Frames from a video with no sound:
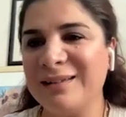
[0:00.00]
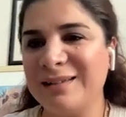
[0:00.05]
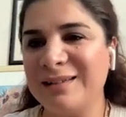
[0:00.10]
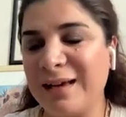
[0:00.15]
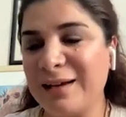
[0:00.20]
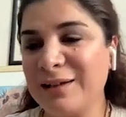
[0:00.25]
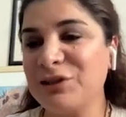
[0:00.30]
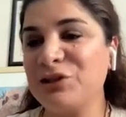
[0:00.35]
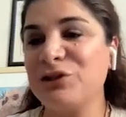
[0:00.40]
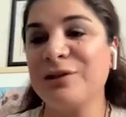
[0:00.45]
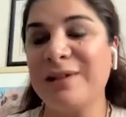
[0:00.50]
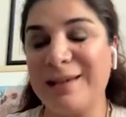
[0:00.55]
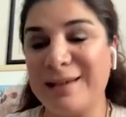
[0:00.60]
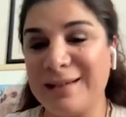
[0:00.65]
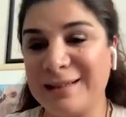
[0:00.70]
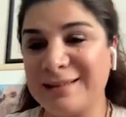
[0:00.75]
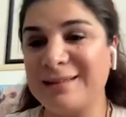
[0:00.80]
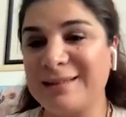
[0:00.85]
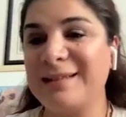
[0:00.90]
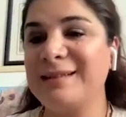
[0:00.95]

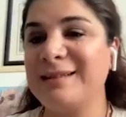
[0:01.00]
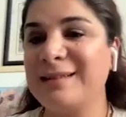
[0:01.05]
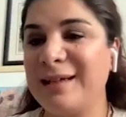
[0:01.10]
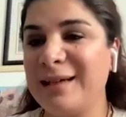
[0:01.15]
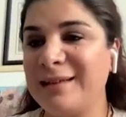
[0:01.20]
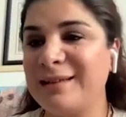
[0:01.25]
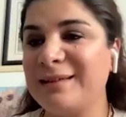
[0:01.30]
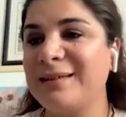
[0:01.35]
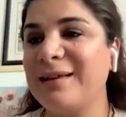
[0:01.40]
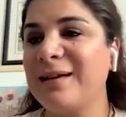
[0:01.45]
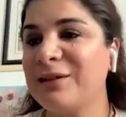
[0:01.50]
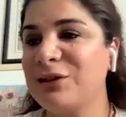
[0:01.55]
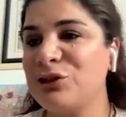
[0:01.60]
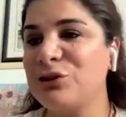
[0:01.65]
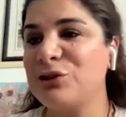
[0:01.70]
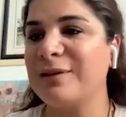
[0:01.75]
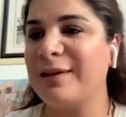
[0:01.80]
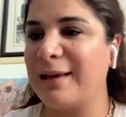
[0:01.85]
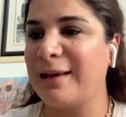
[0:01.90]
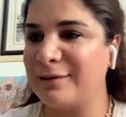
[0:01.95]
anesthesia
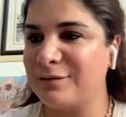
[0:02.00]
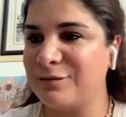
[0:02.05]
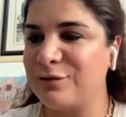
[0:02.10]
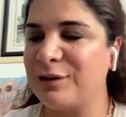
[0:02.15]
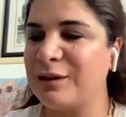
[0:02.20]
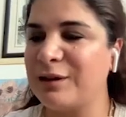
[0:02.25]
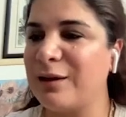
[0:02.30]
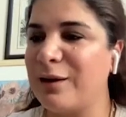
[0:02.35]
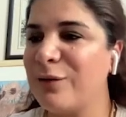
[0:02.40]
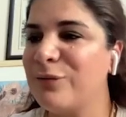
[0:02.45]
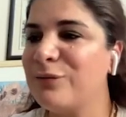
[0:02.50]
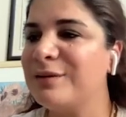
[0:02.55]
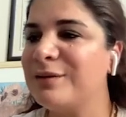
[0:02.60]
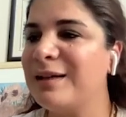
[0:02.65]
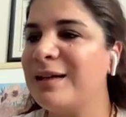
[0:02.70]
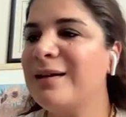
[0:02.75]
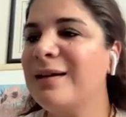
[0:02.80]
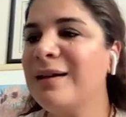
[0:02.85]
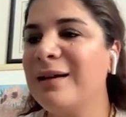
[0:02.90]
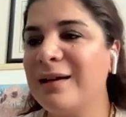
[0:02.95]
induction and
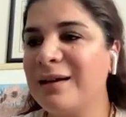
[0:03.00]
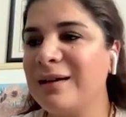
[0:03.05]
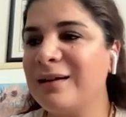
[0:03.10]
recovery.